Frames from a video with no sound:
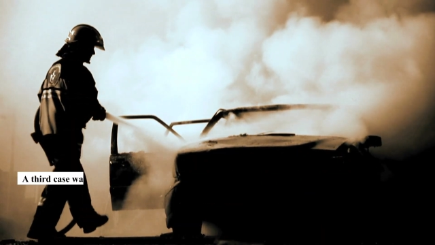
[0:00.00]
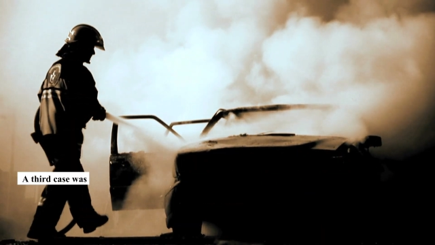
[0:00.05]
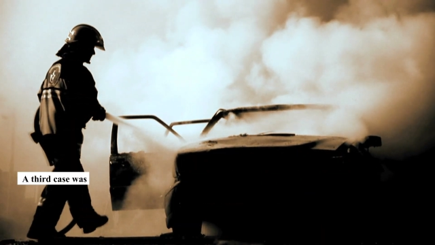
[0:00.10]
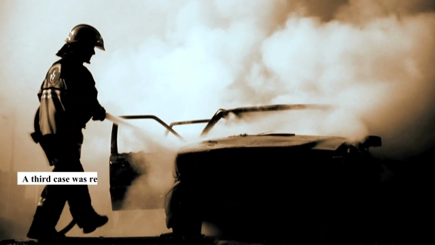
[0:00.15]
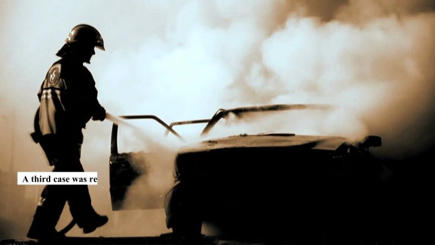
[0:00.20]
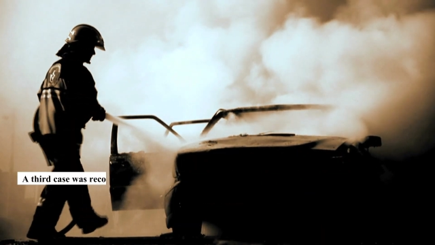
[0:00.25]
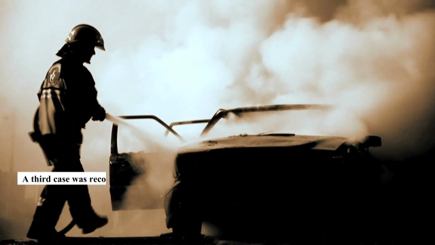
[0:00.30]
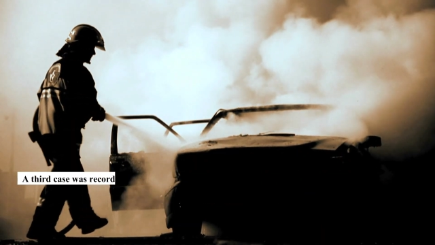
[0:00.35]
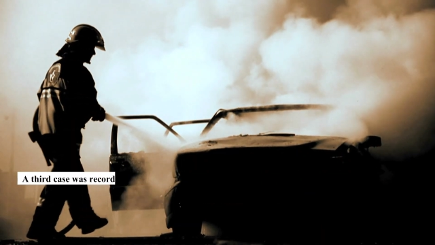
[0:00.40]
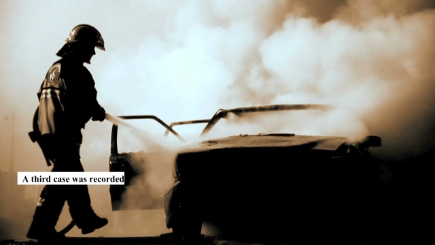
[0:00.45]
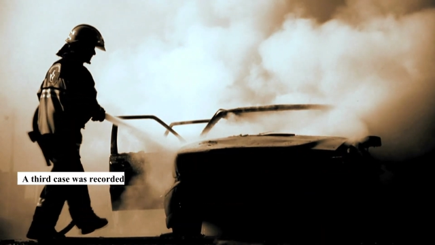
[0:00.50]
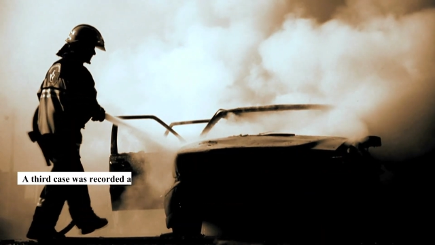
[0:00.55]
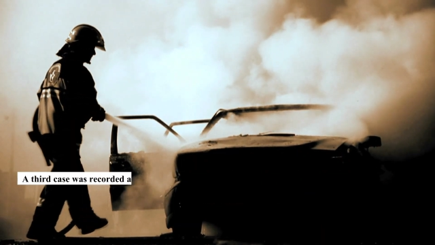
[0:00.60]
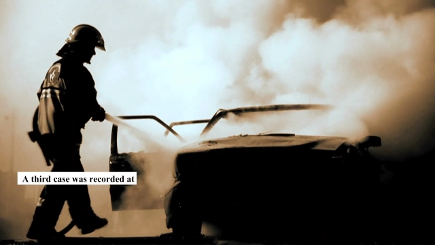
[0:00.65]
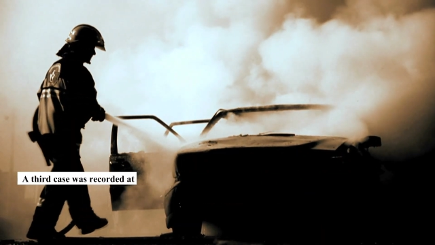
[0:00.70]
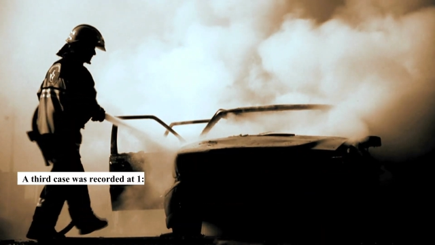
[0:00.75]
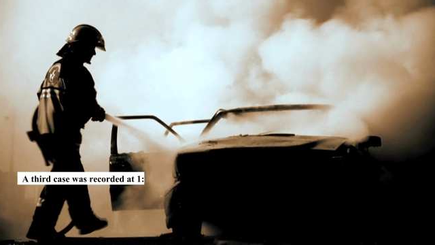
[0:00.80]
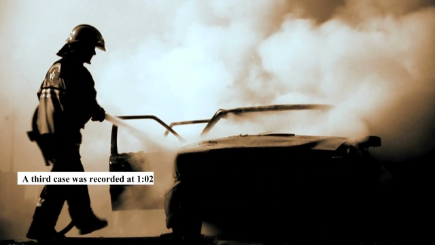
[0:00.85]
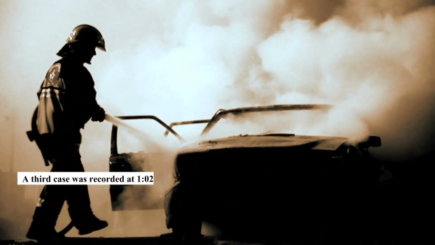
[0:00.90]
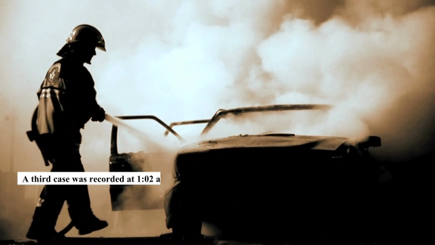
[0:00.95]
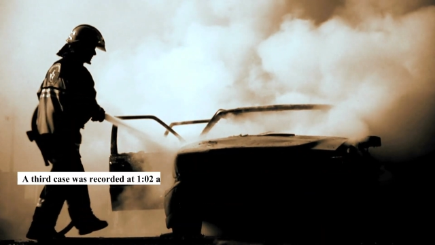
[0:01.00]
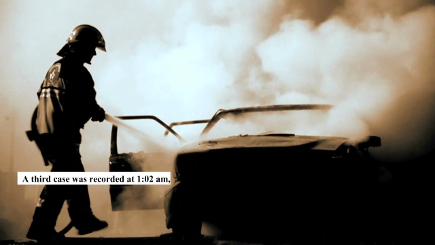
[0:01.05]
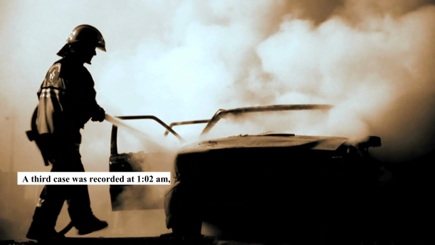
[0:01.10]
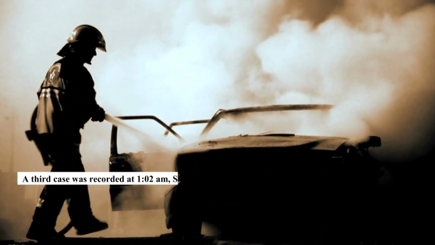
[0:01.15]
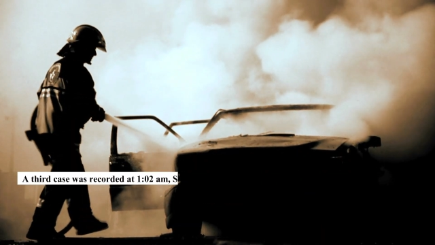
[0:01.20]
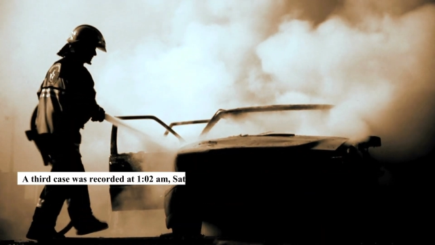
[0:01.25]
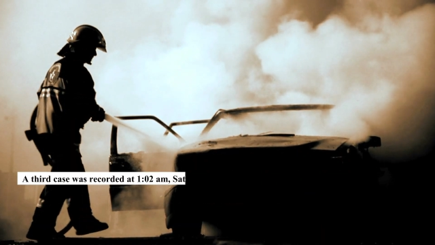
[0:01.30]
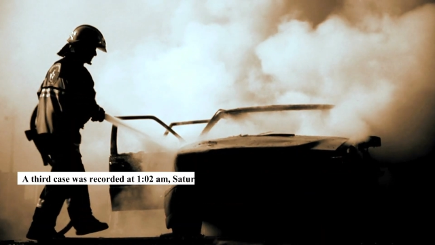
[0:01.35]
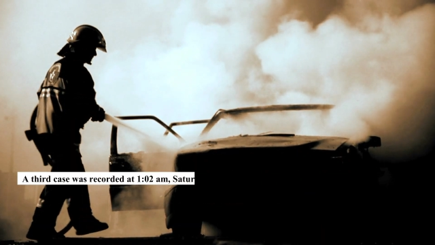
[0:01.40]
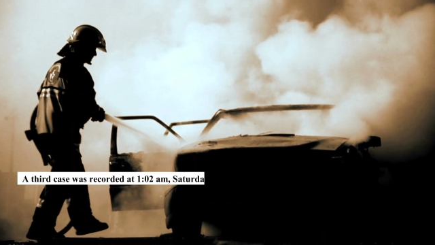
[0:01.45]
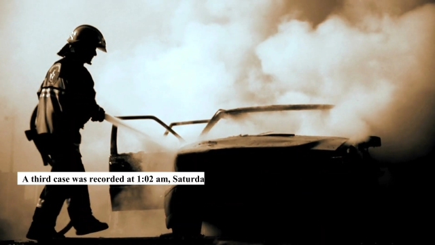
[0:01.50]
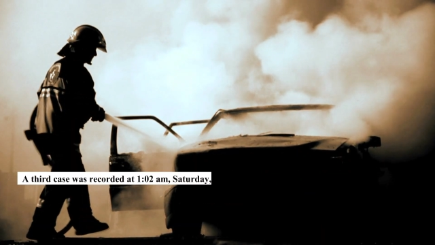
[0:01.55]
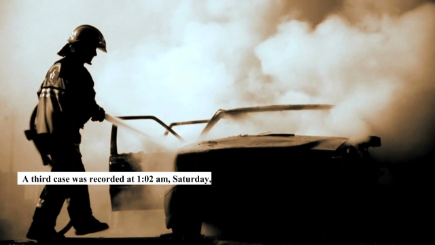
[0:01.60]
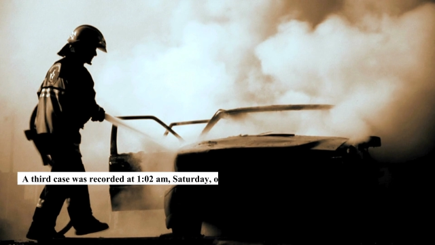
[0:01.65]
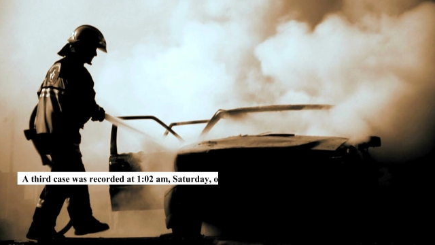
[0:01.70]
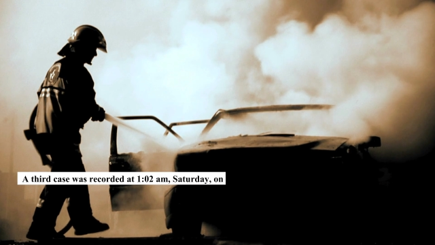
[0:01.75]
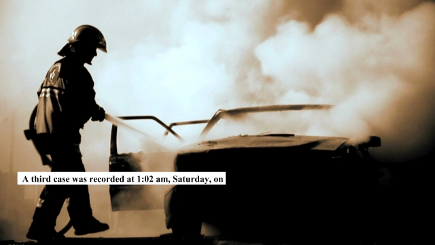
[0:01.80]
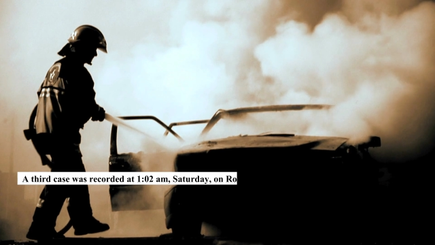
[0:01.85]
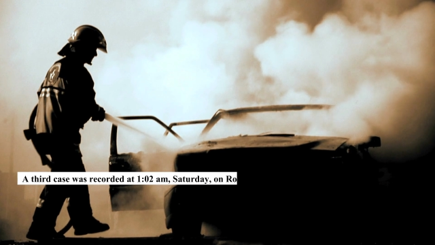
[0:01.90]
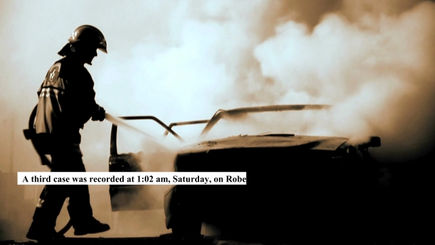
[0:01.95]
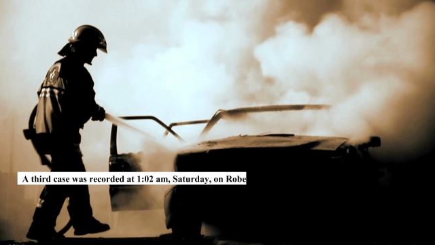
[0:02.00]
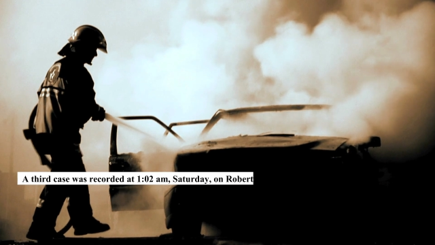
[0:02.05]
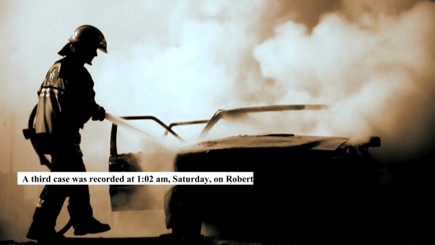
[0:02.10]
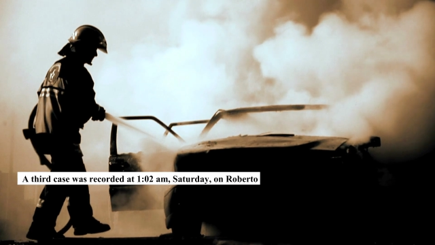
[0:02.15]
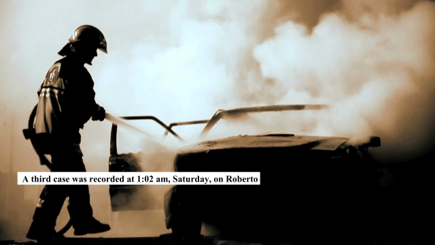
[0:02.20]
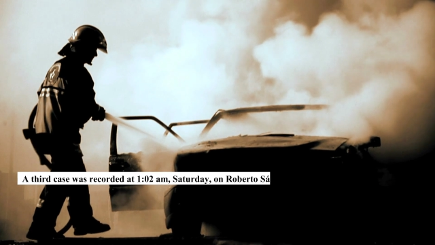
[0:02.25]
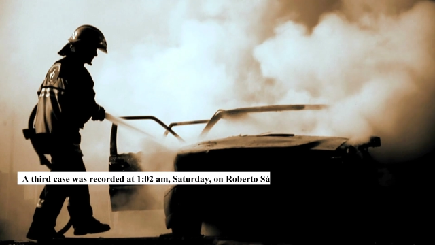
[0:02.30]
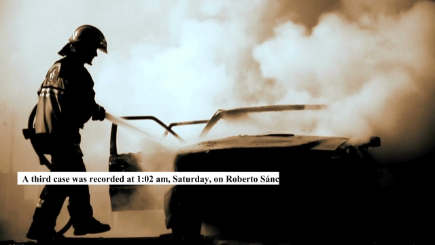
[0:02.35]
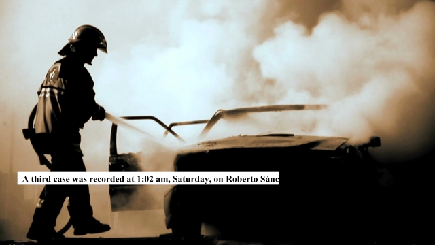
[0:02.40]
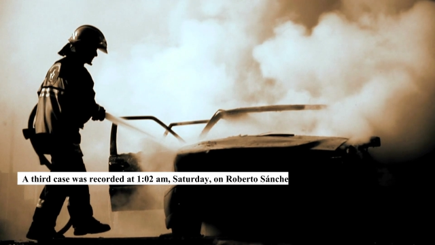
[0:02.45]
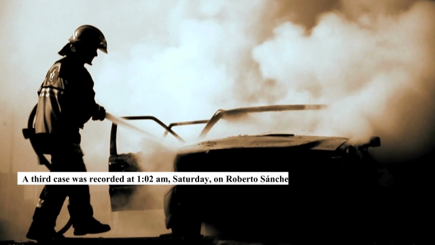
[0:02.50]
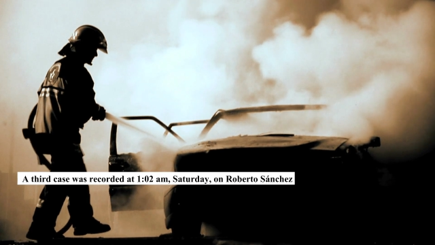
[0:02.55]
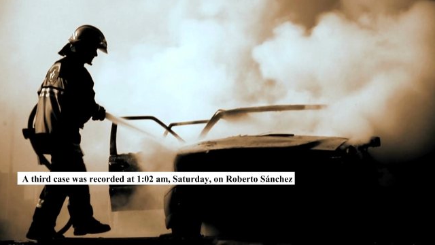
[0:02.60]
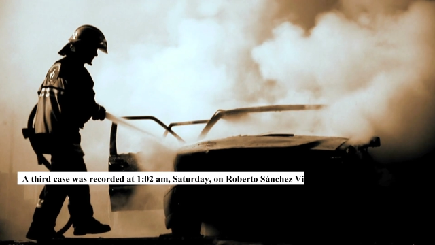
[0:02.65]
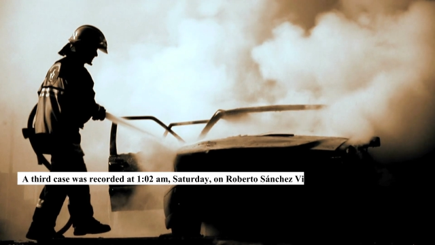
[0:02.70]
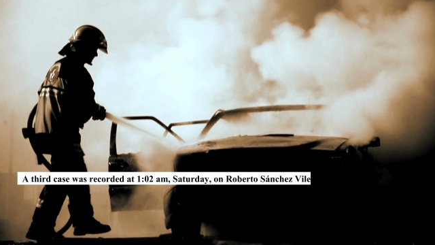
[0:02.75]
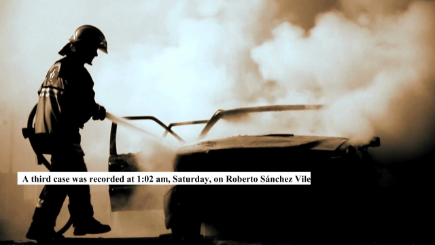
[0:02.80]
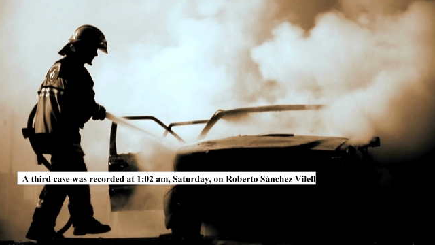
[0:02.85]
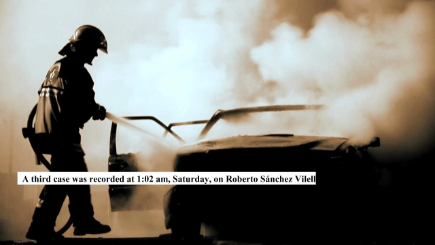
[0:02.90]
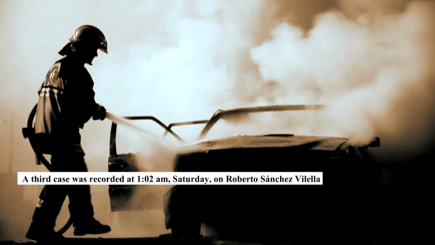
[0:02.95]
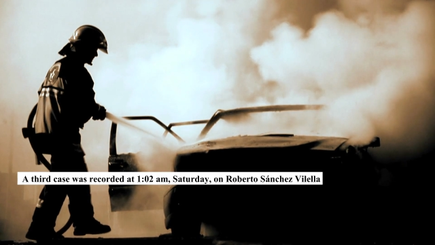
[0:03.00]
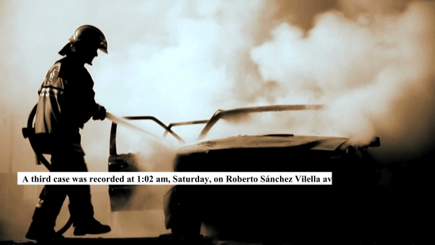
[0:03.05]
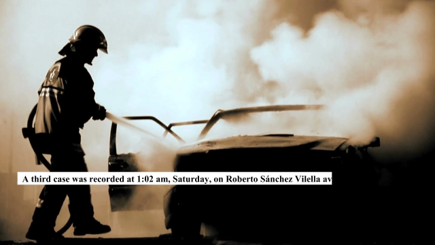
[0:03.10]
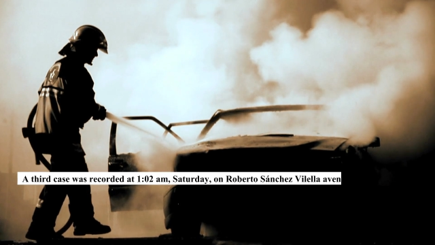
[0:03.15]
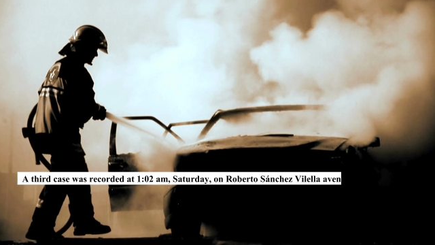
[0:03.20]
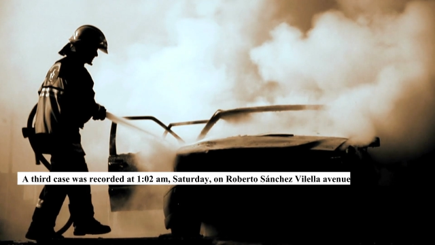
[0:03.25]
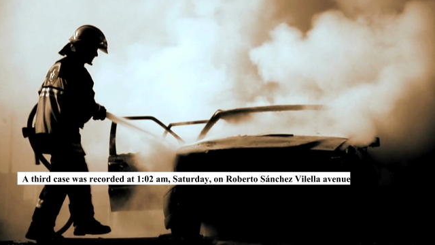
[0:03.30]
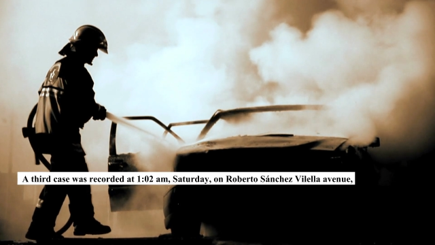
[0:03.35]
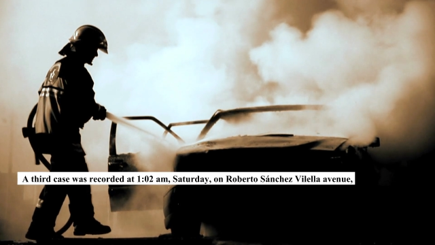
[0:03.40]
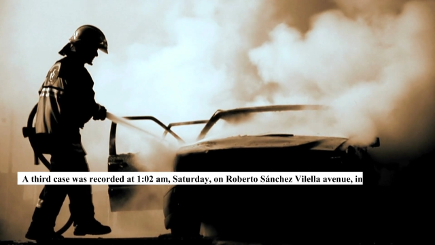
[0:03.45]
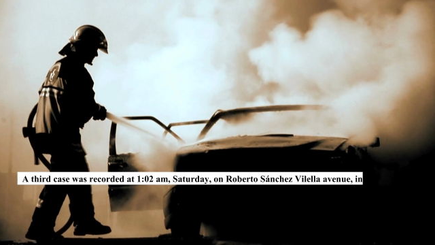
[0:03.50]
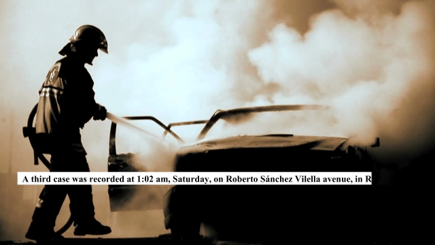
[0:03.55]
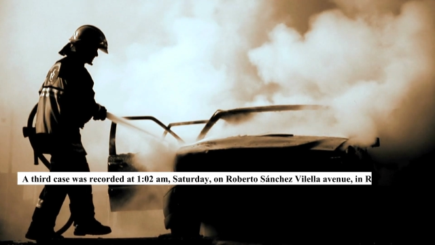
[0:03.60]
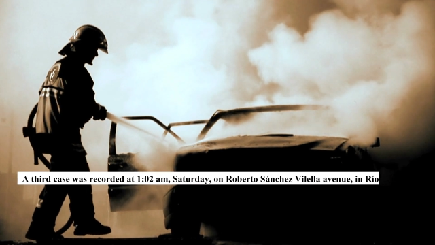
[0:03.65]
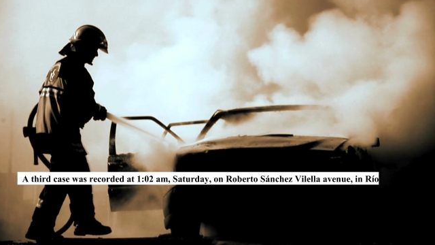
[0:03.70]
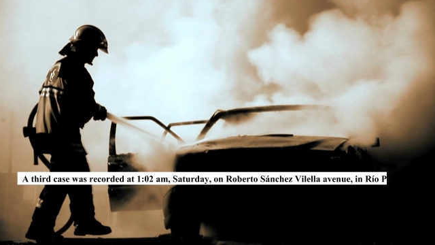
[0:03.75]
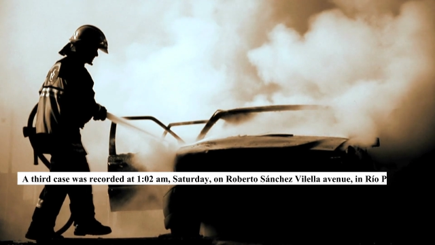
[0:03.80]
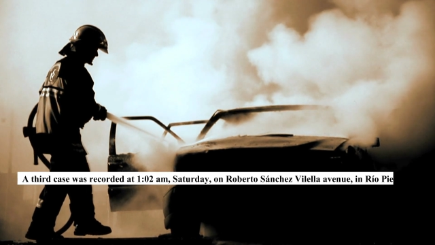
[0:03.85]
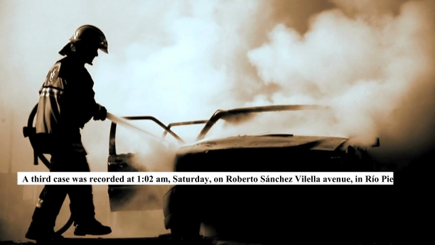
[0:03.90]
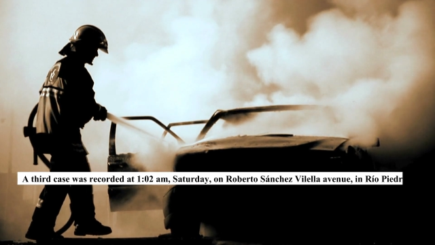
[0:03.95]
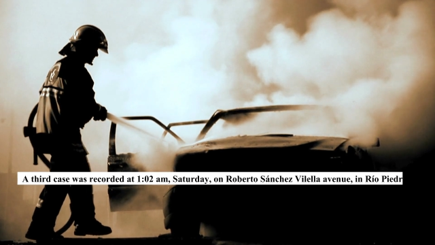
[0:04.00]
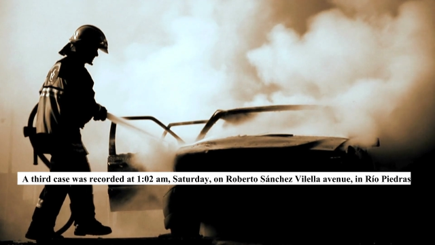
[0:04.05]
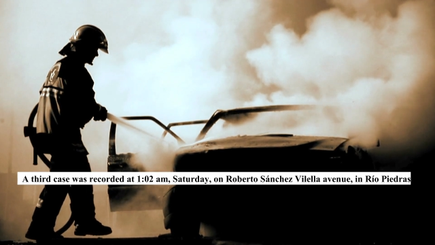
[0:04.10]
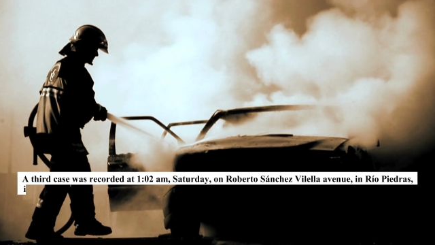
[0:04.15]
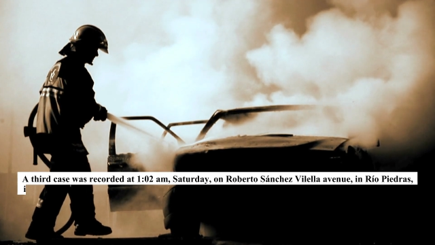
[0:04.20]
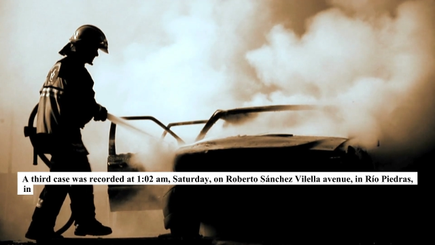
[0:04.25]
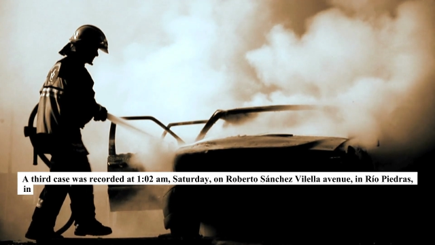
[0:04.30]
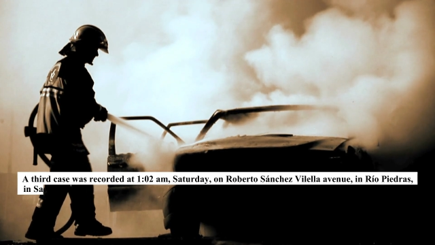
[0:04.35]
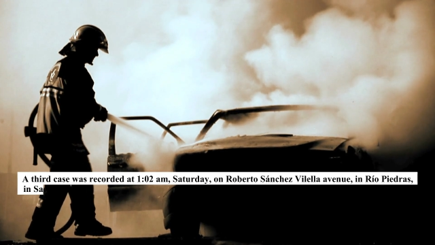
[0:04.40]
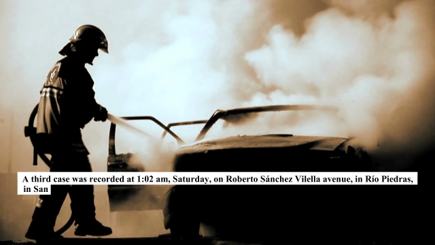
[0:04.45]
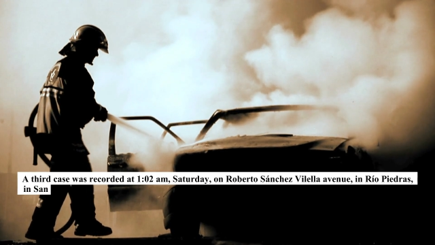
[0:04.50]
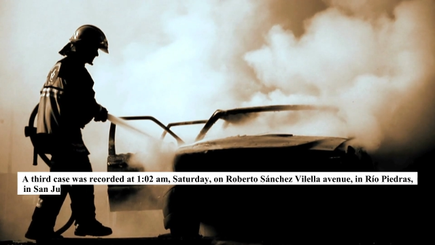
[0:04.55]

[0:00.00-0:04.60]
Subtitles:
Nobody's mouth can be seen.